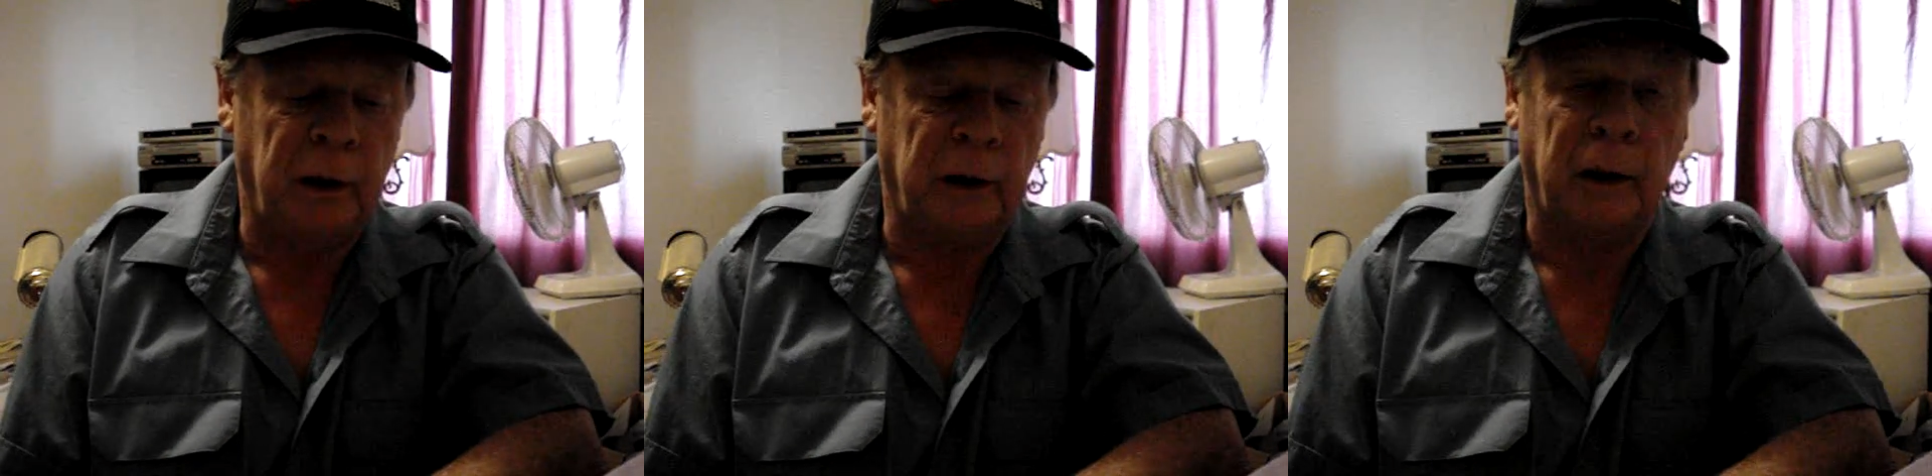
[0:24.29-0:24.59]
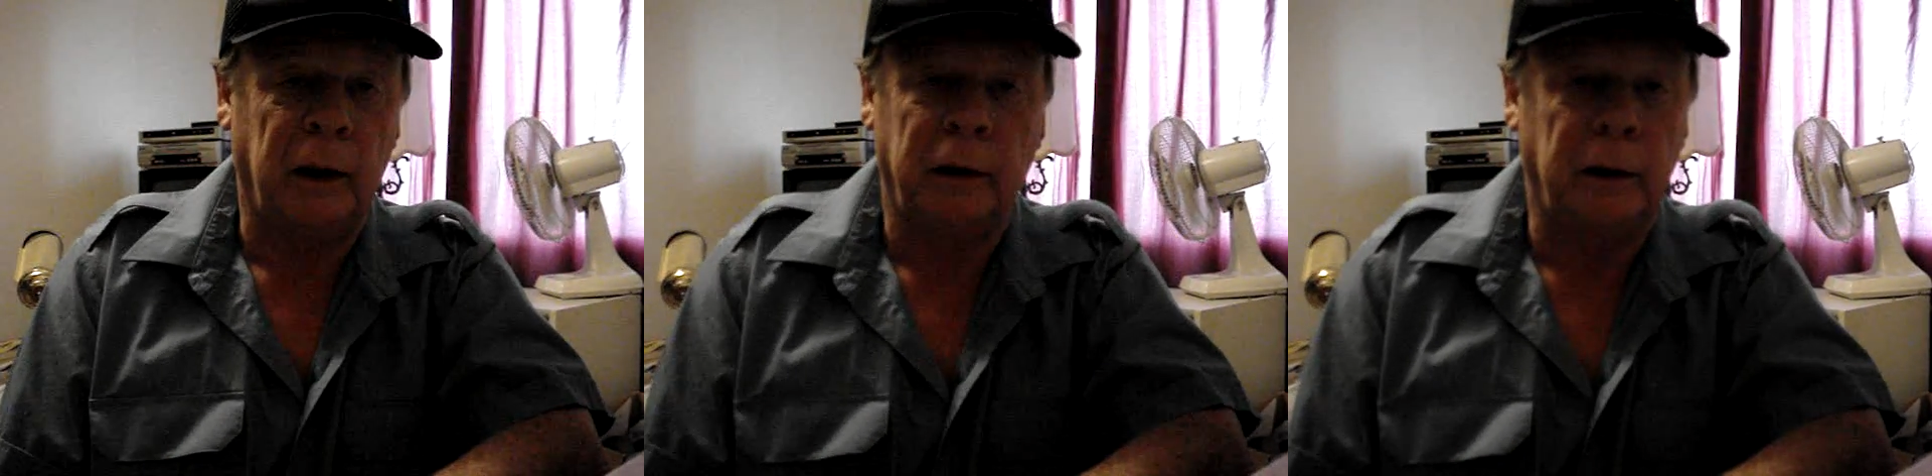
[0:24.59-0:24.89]

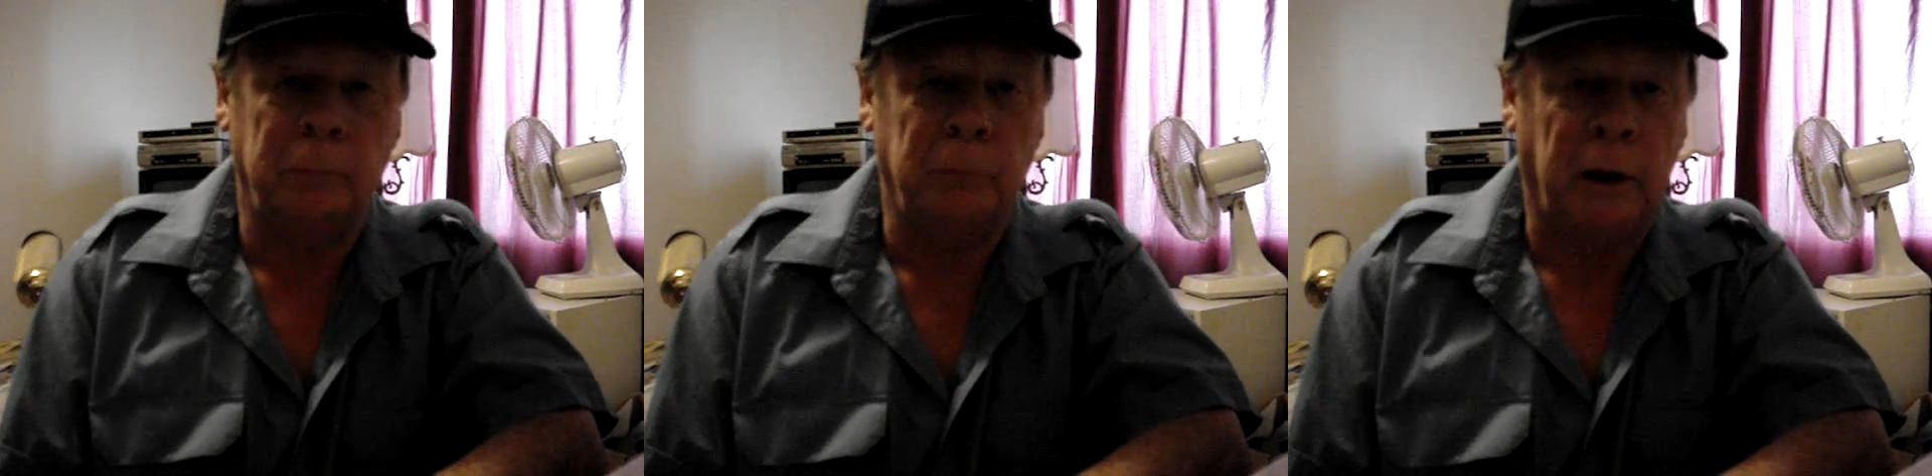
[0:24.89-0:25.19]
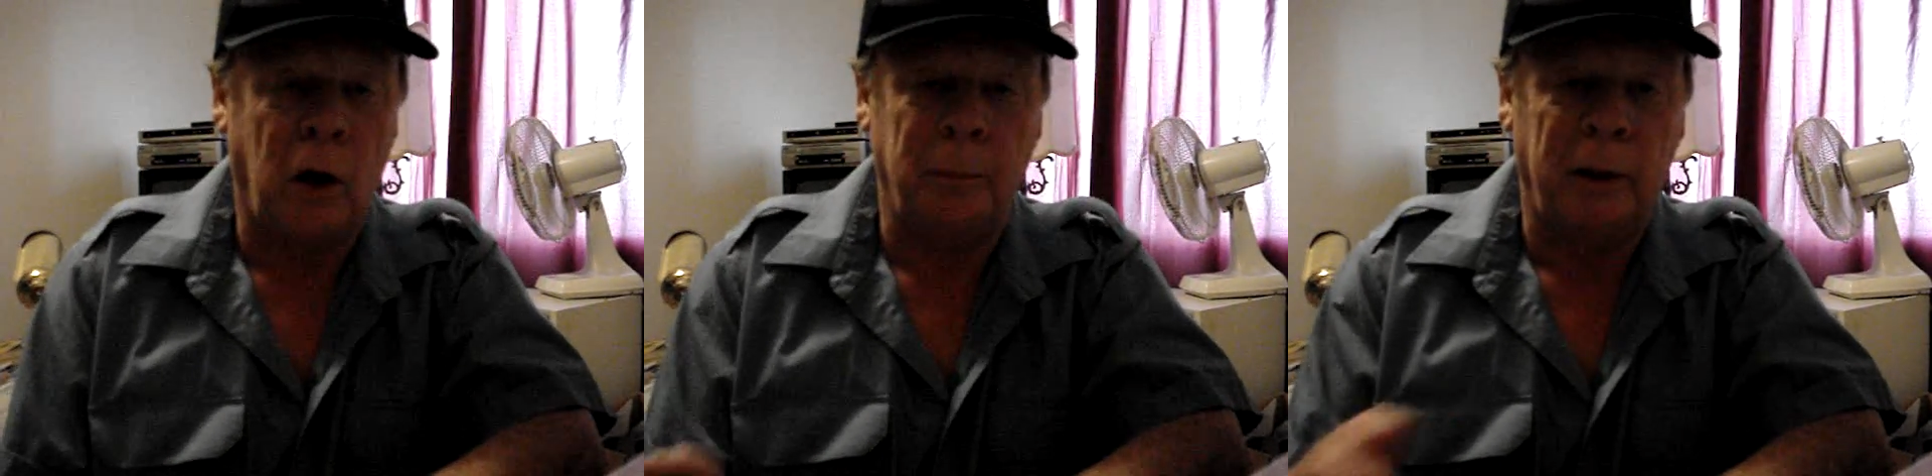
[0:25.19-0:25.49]
and my
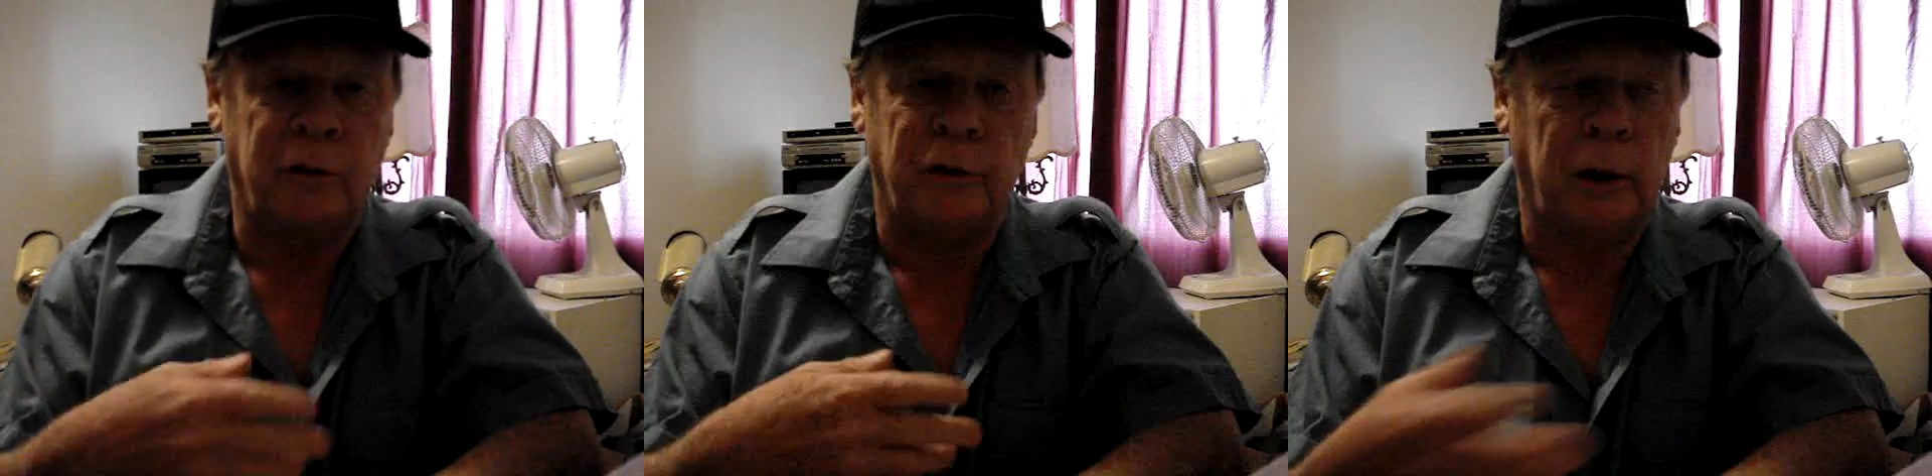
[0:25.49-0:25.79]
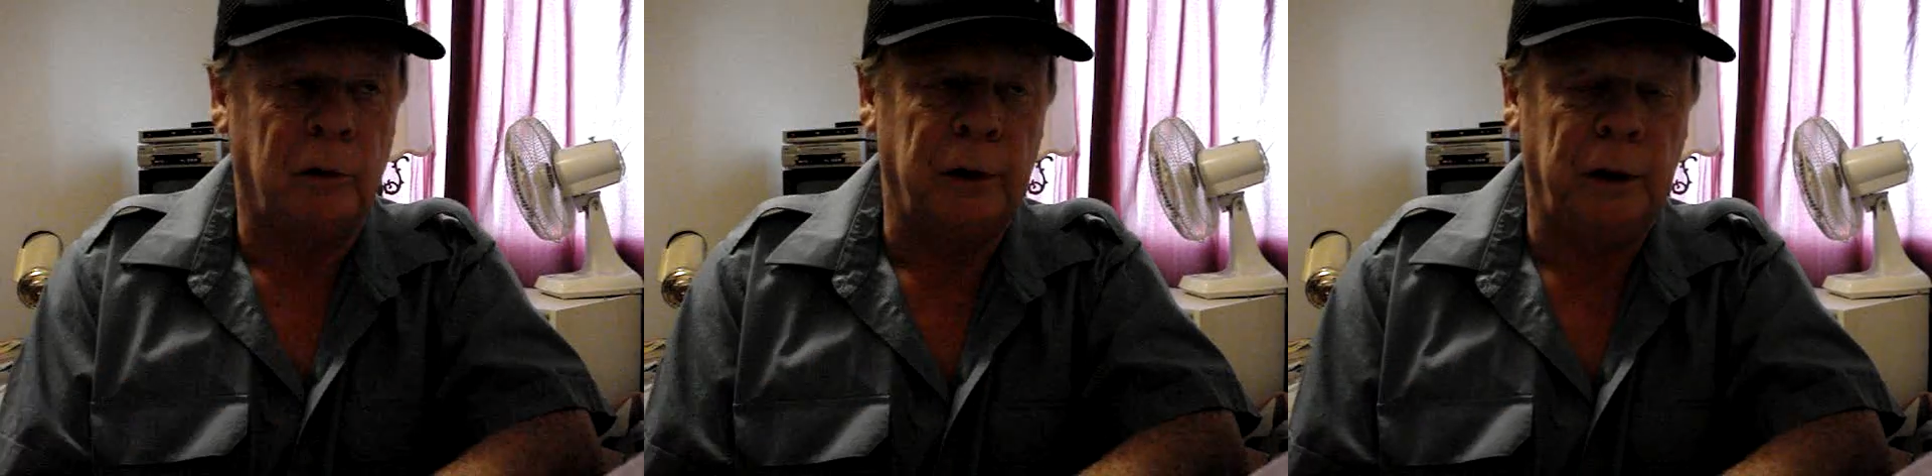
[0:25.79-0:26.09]
comments
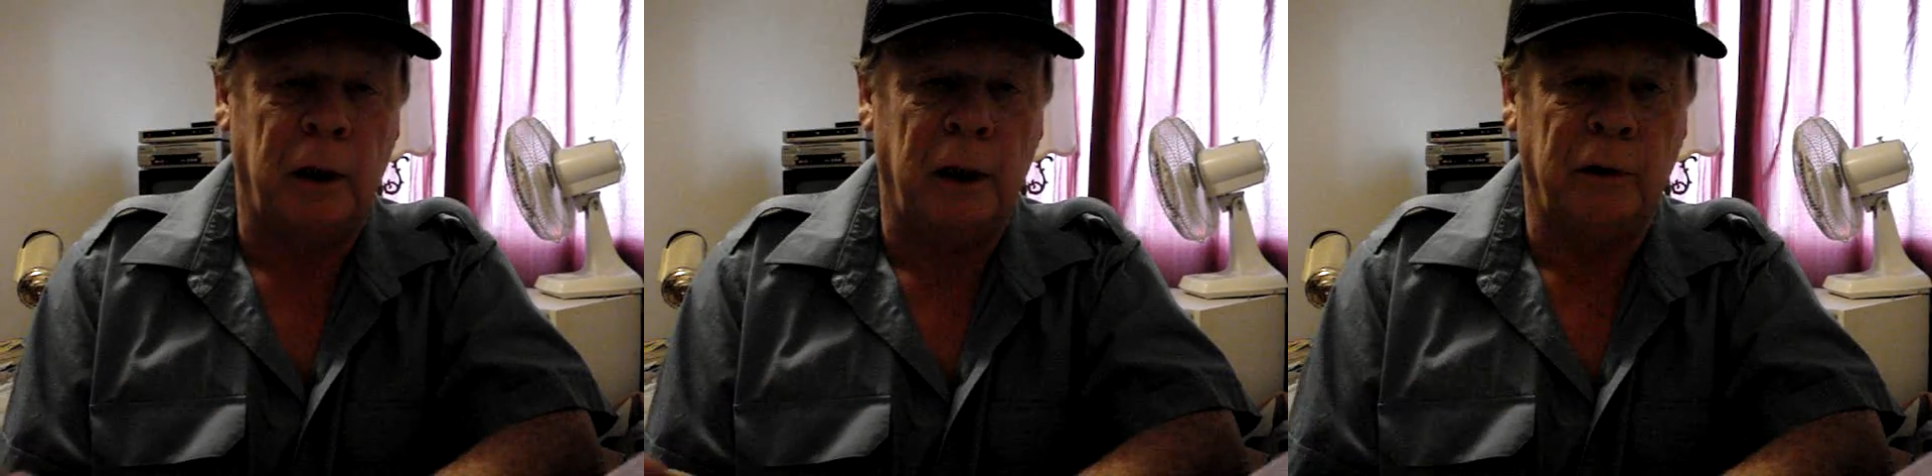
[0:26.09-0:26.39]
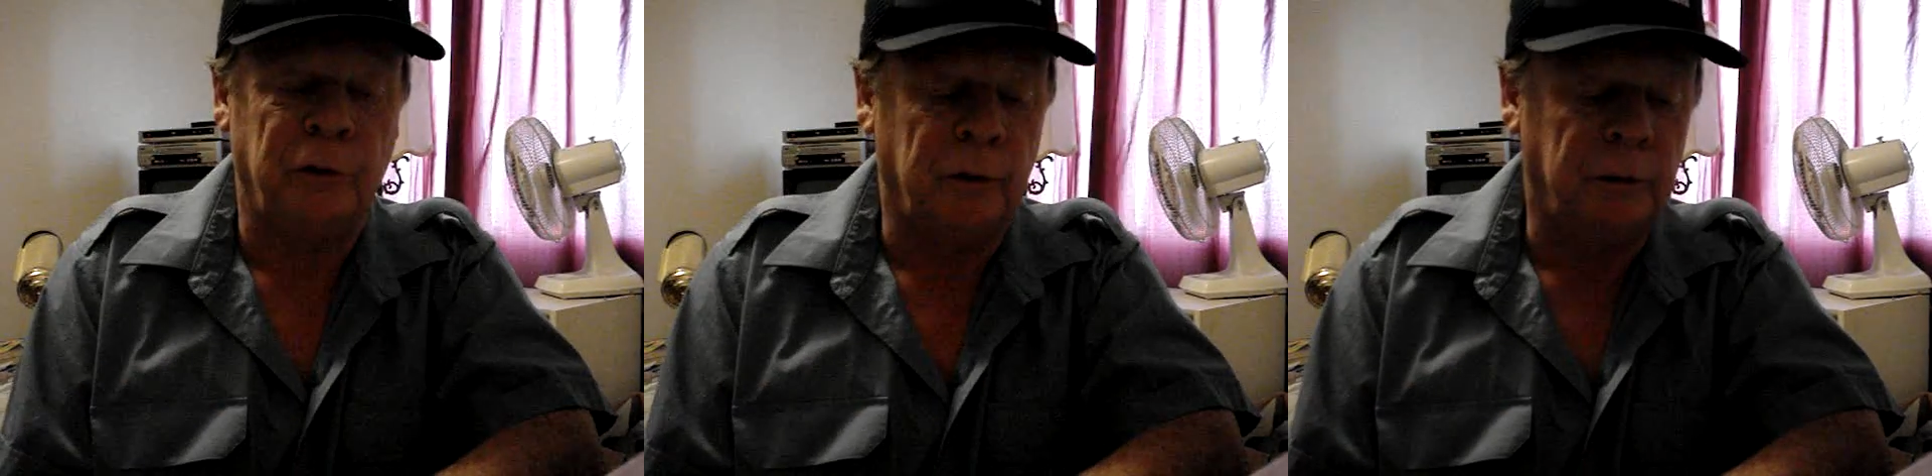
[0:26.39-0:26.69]
aren't going
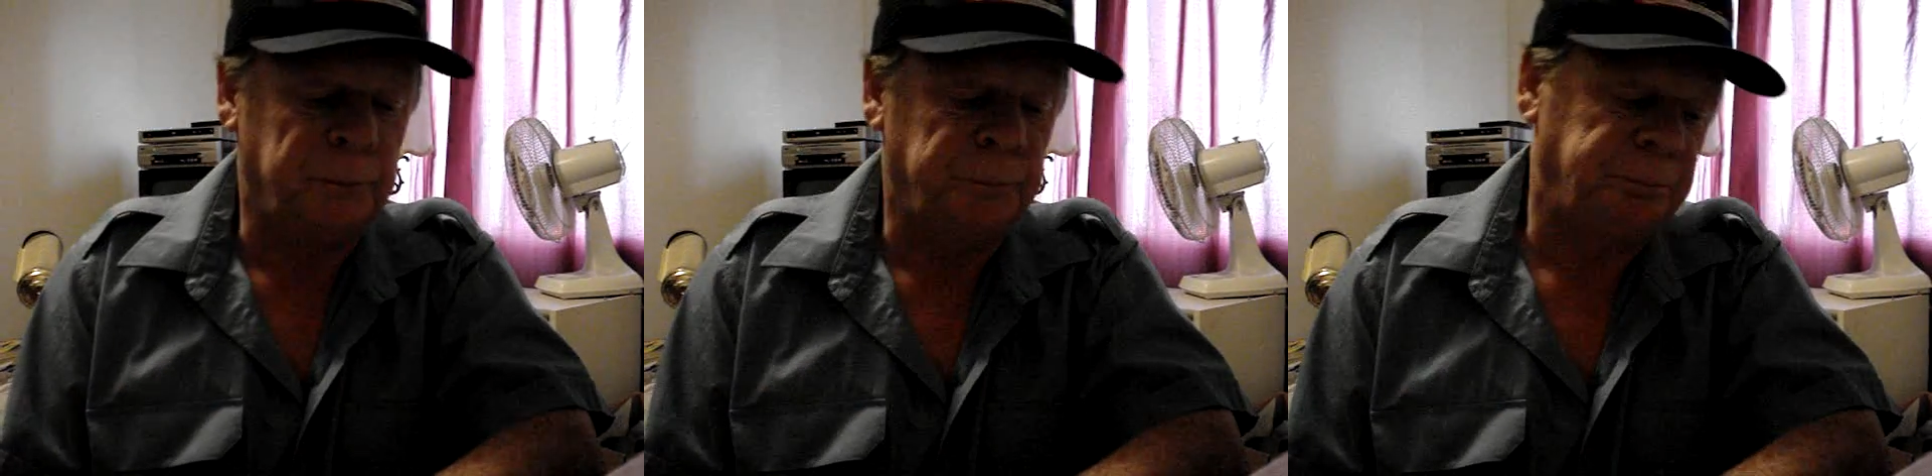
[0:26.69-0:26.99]
on, so